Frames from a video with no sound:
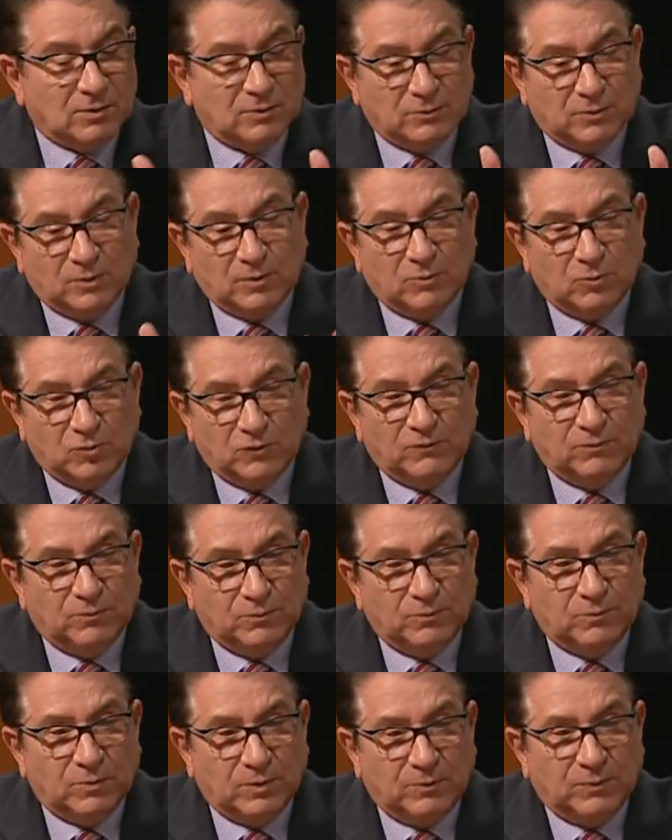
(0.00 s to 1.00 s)
want to move
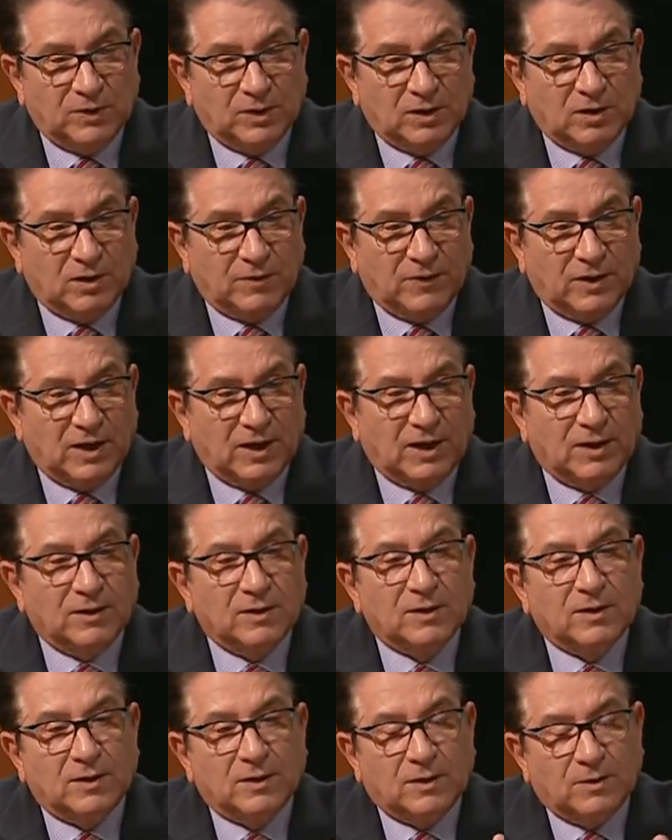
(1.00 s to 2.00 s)
beyond that.
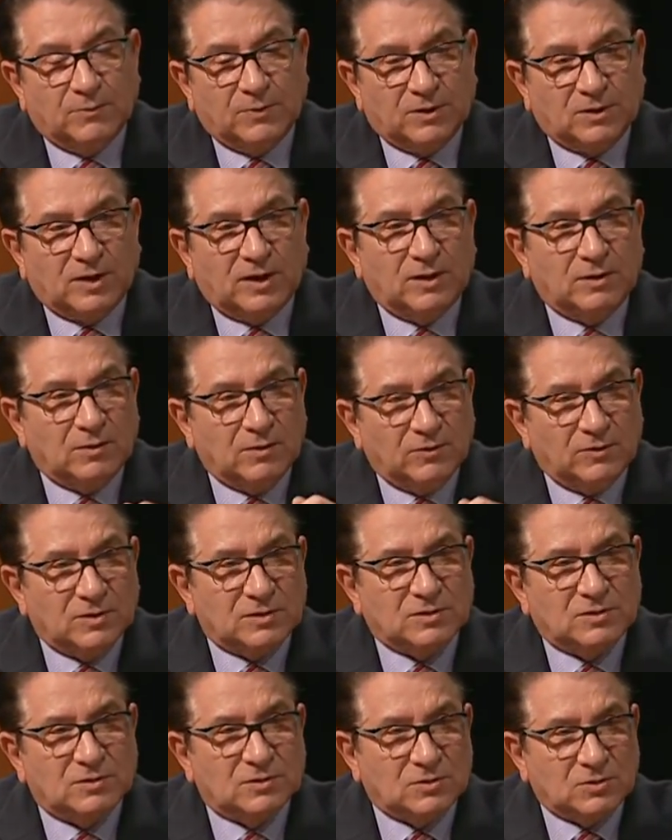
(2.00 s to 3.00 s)
But then
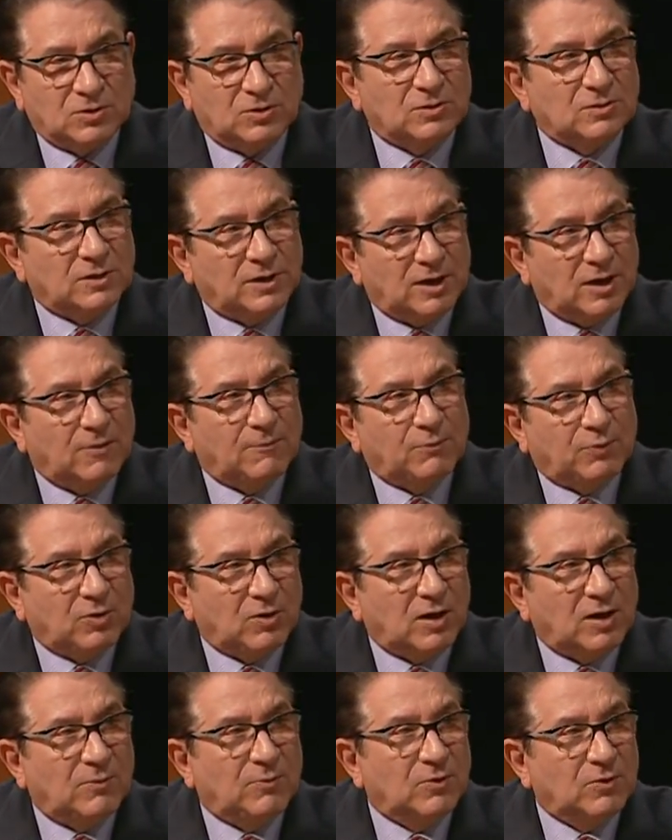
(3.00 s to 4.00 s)
this is certainly a
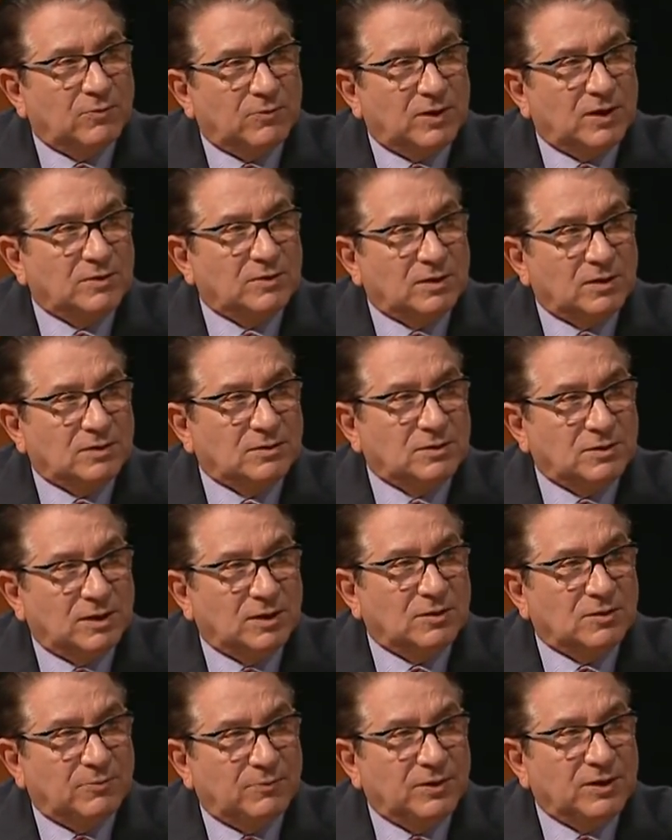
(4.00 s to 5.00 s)
problem that does
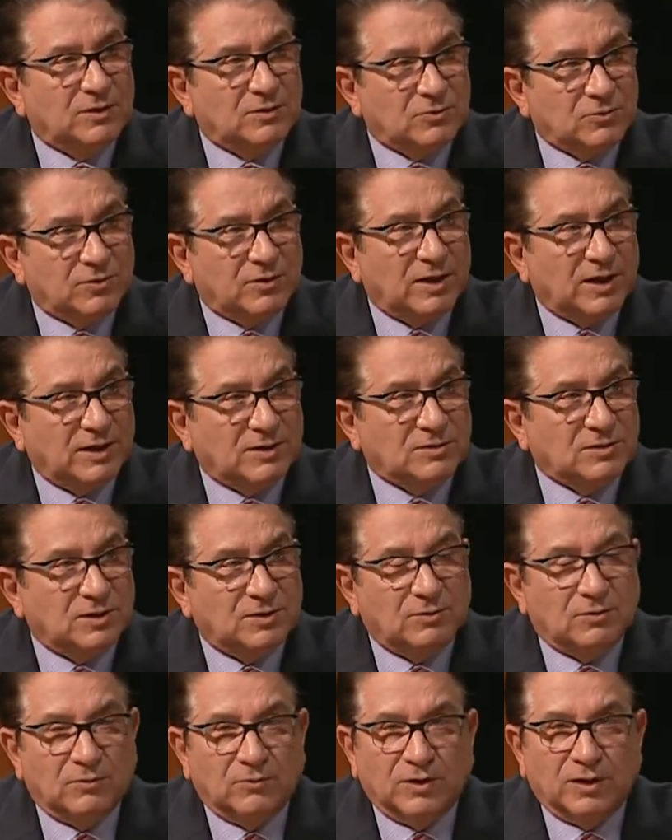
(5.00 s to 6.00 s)
need to be addressed,
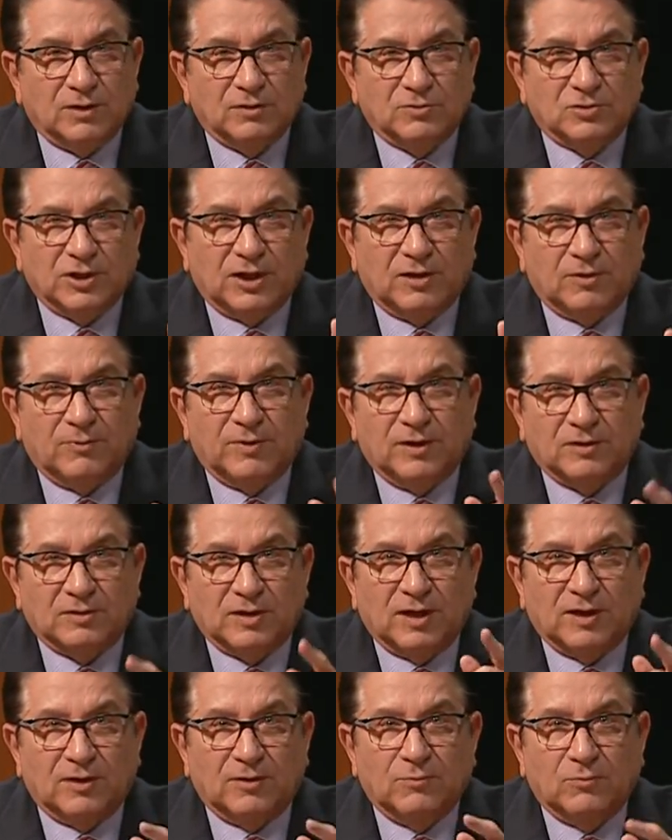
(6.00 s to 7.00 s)
and we can chat about
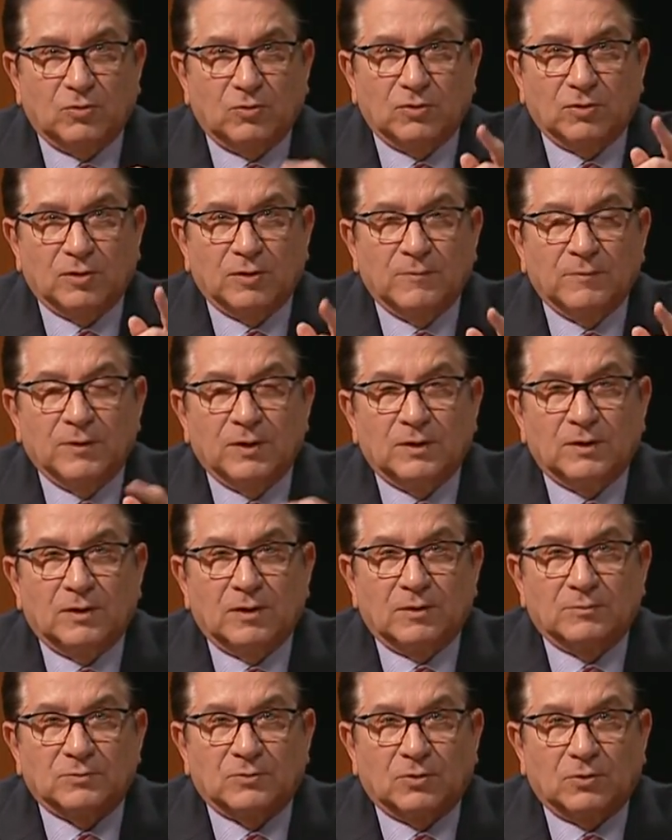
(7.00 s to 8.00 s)
that and more.
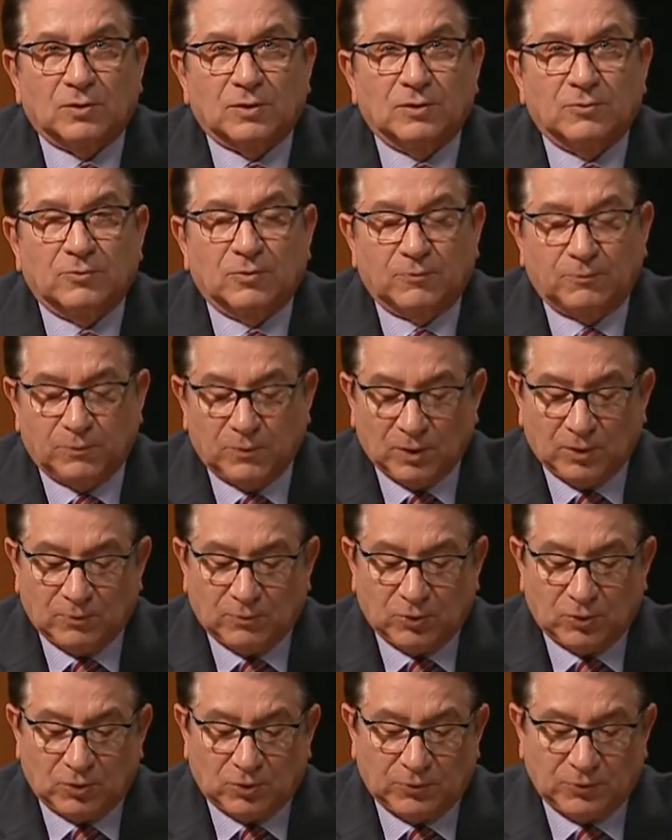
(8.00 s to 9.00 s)
I'm talking with
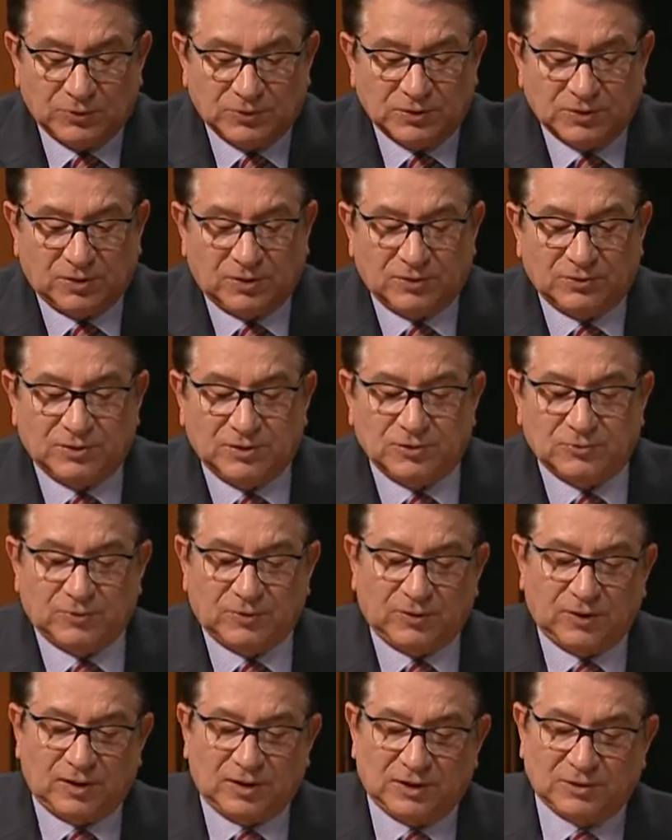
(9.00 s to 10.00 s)
Paula Bussard. She's
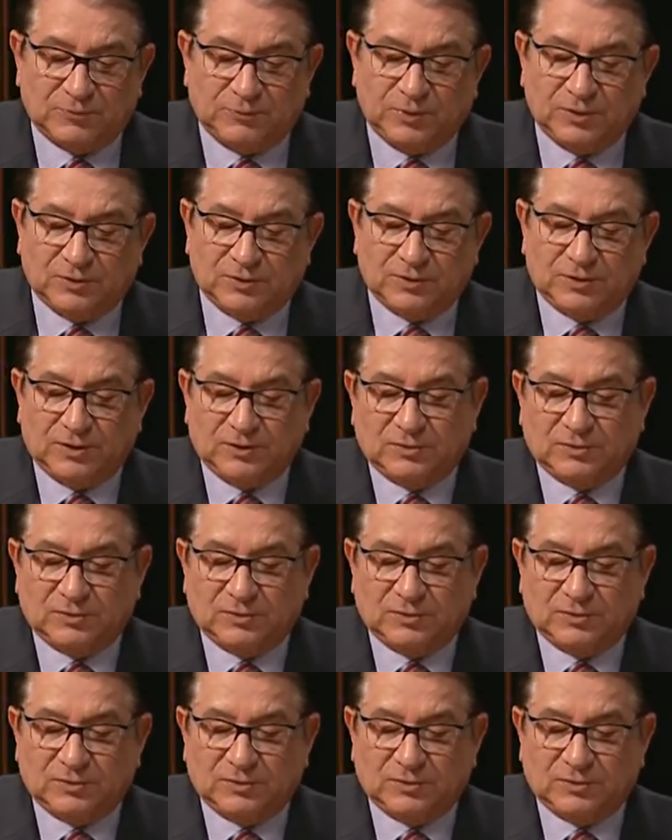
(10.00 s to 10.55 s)
with the Hospital and Health